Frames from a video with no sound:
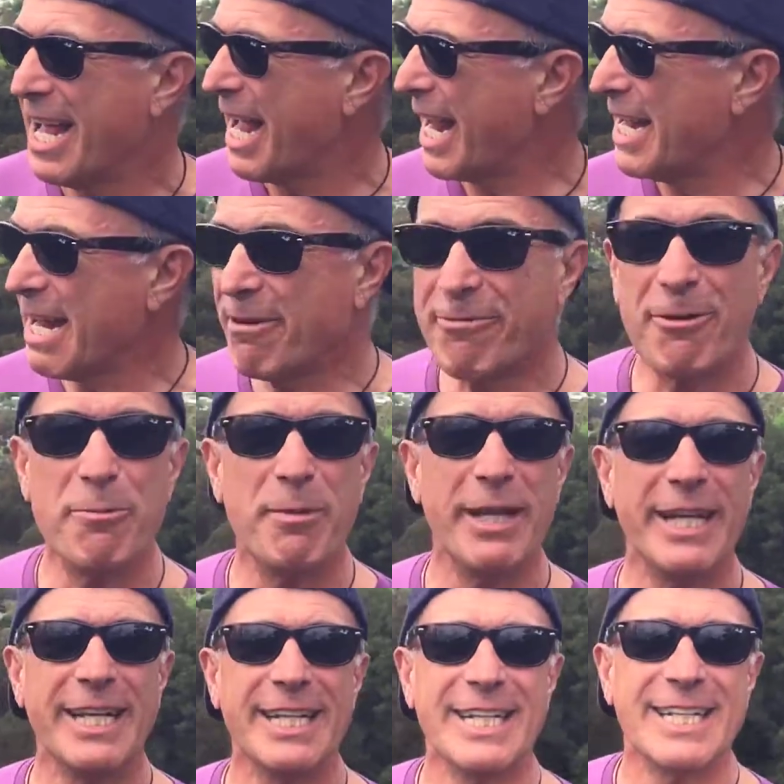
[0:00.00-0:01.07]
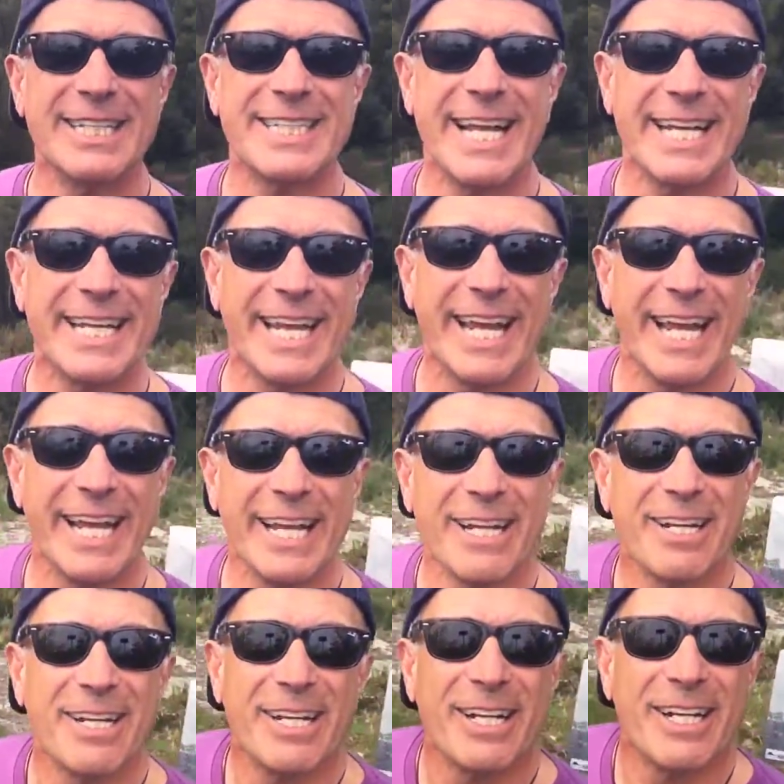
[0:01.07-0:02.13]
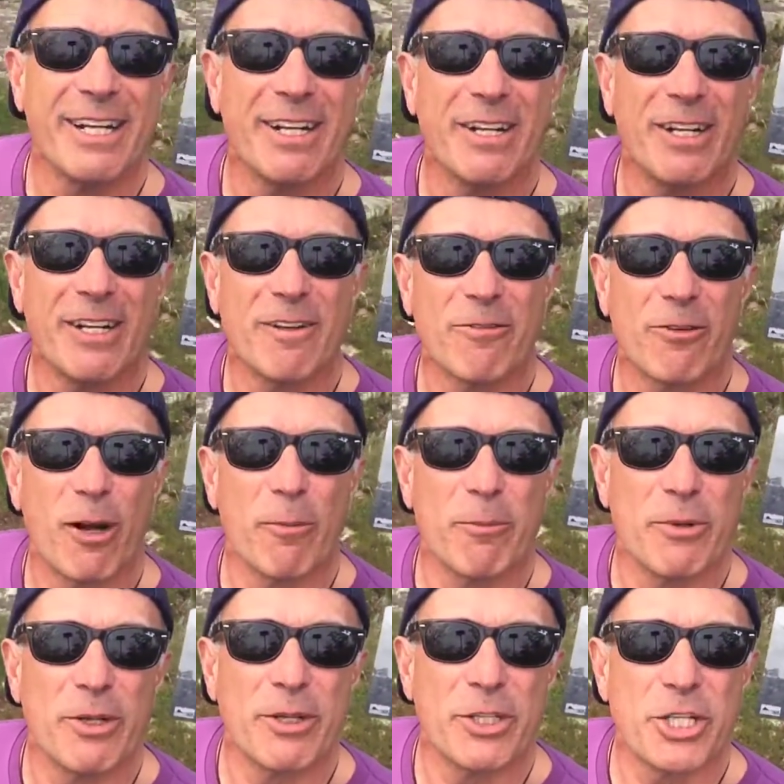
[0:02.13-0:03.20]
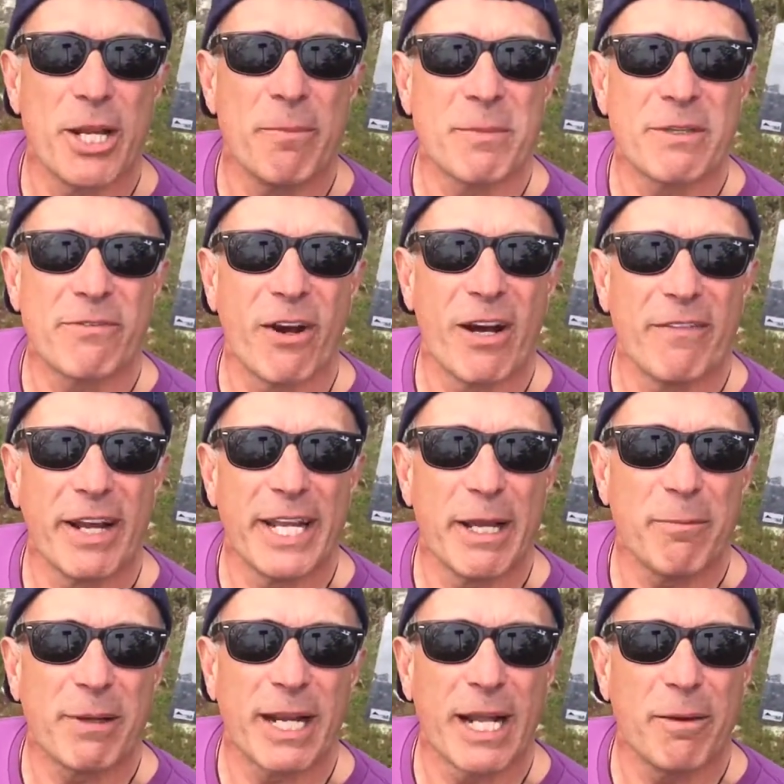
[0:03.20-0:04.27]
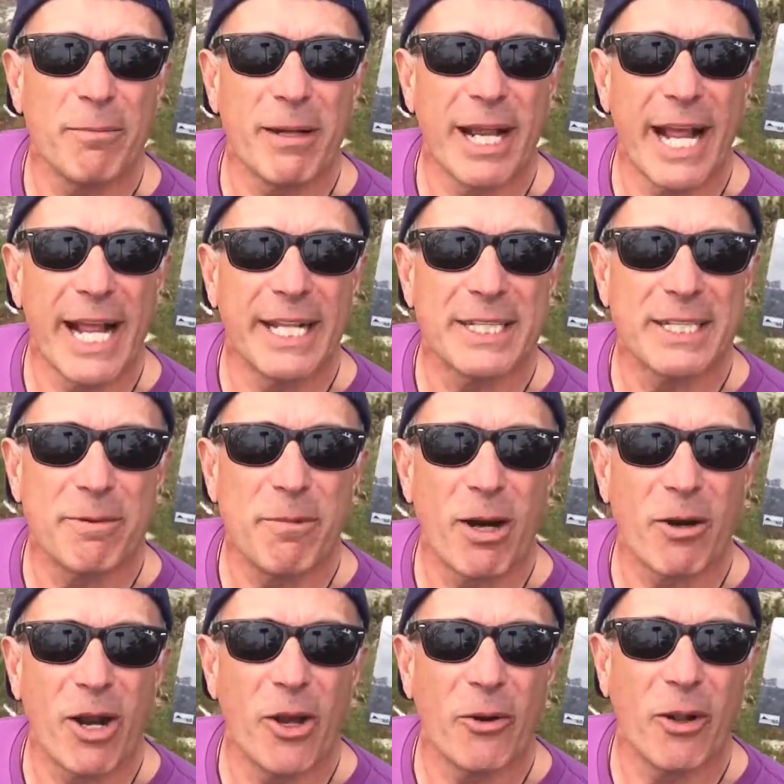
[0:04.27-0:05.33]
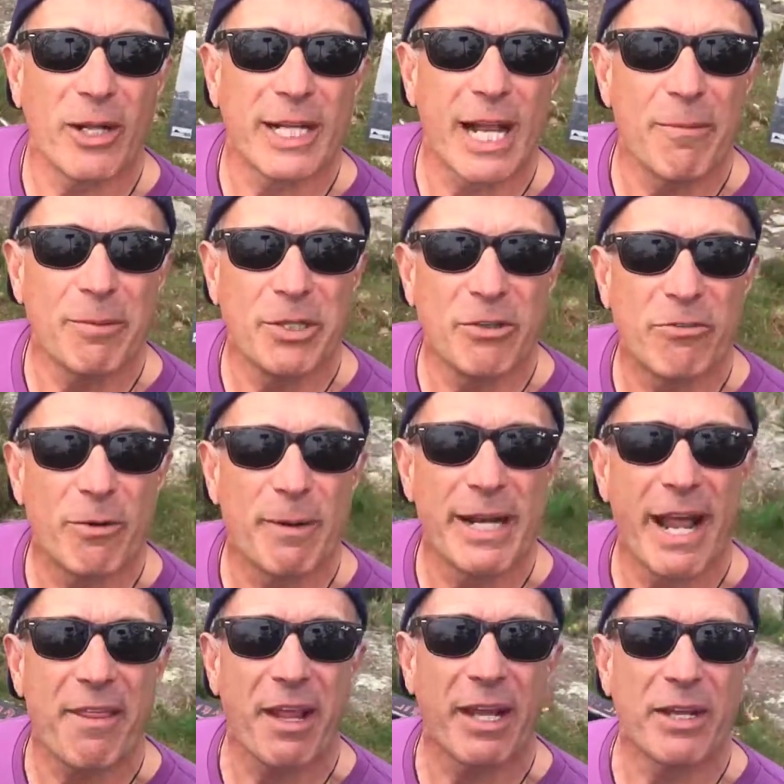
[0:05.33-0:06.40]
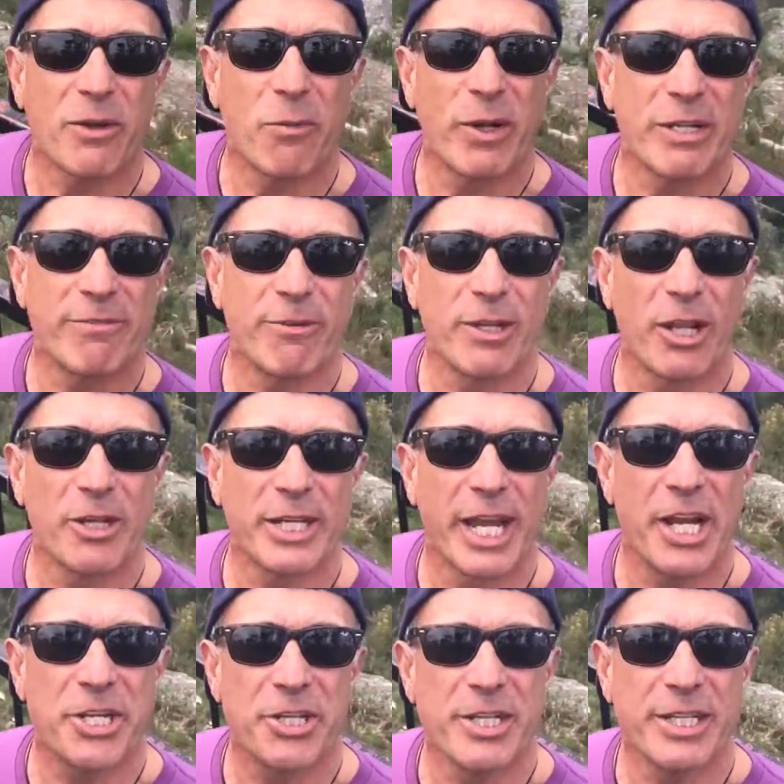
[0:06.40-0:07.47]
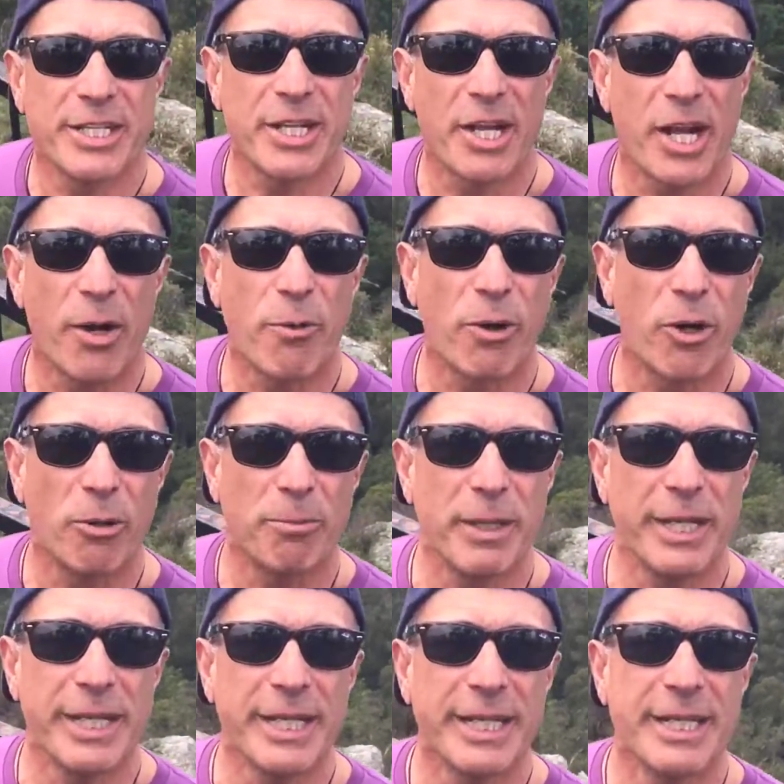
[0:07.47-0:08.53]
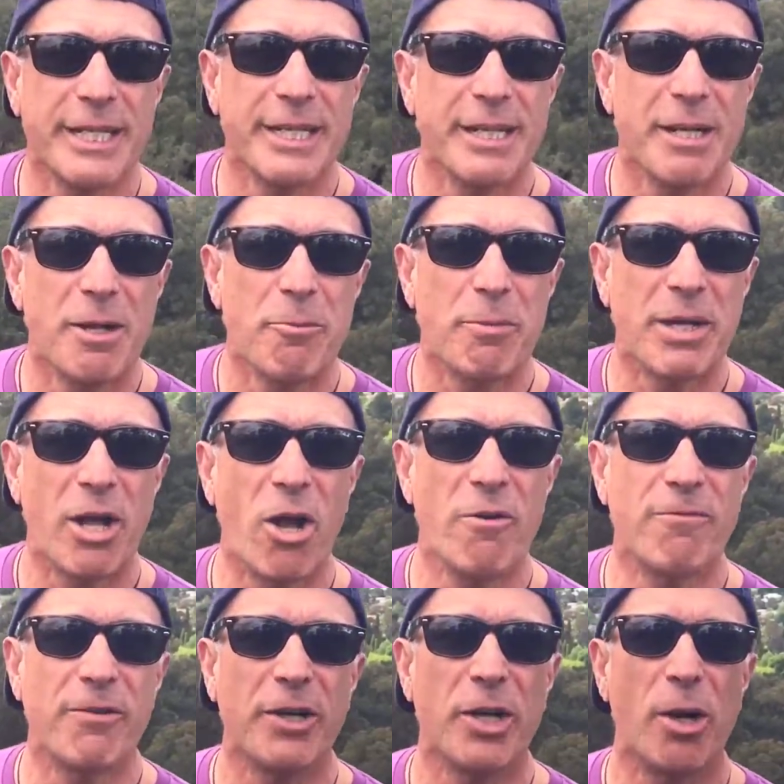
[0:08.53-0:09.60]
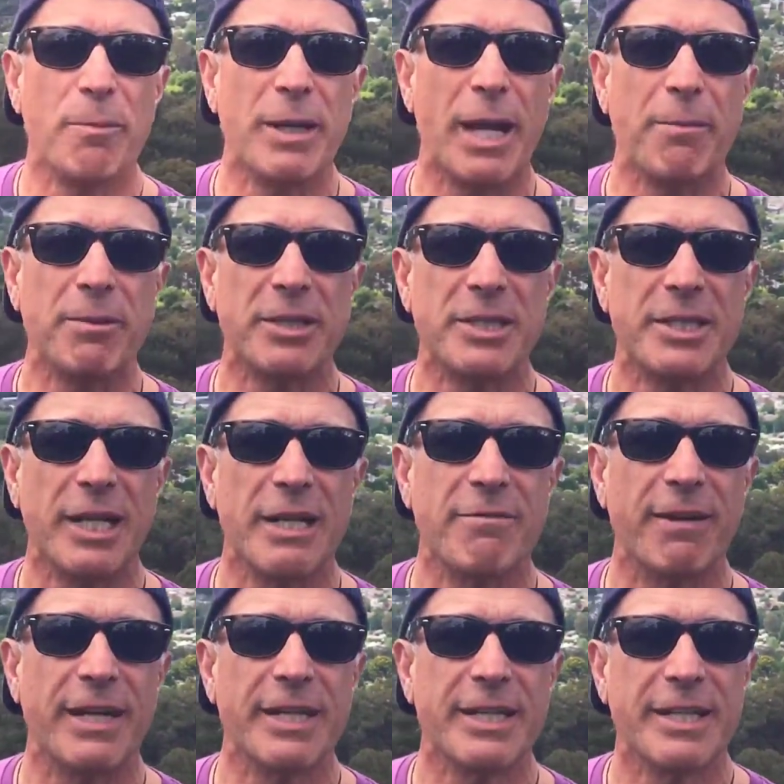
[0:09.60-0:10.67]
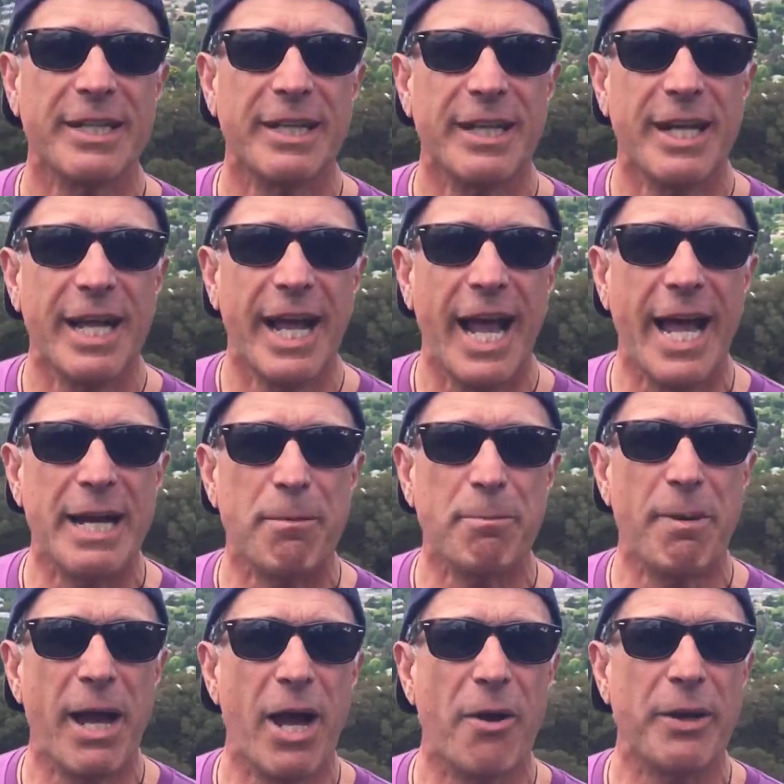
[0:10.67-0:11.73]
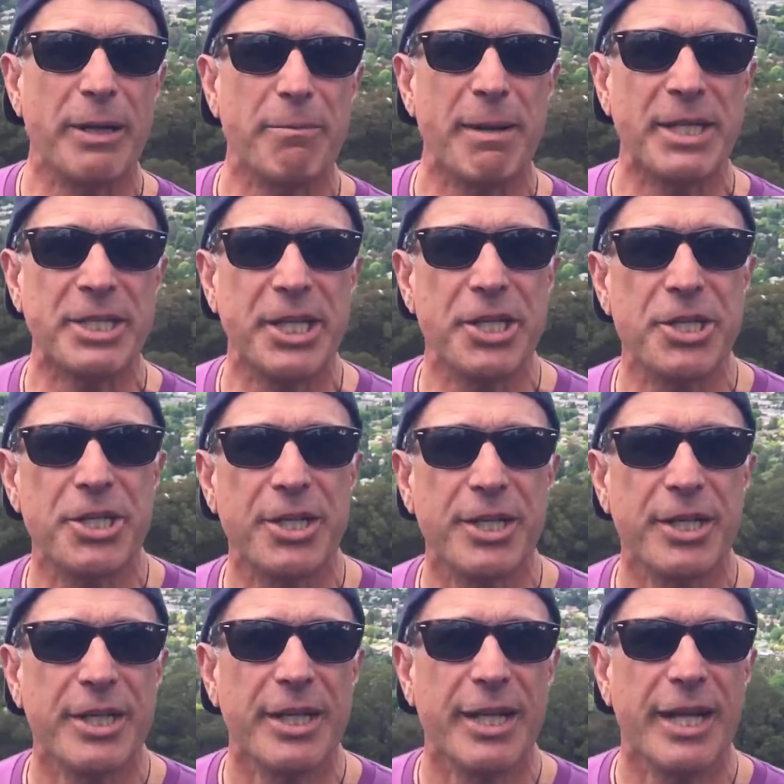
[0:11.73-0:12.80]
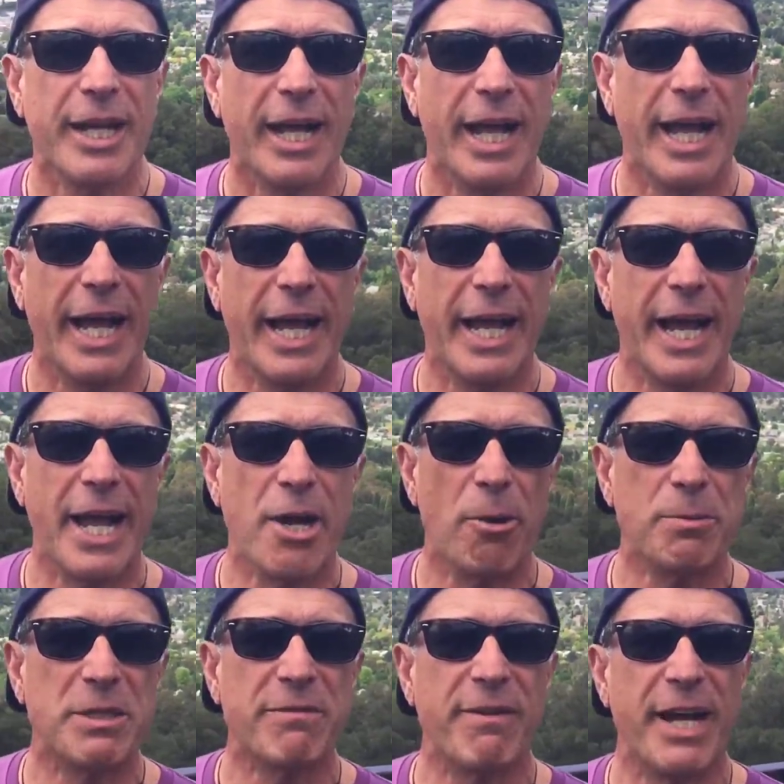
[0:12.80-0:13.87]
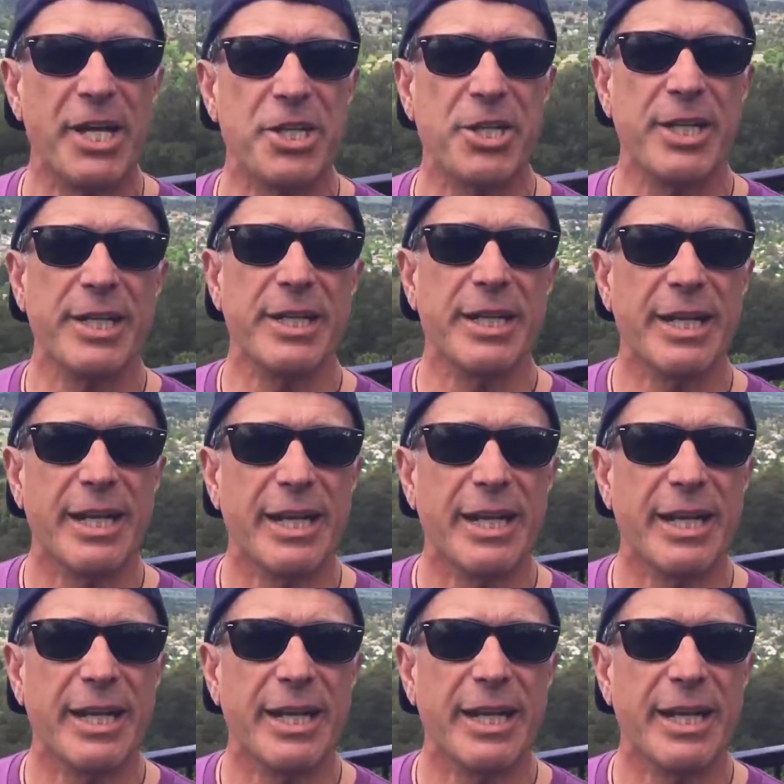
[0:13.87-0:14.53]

enough from me. Take care from Jim's 5 a.m. Club, and tomorrow I'll come to you from another wonderful location. Don't know where I'll be, but hopefully I'll be able to deliver an empowering message, an observation,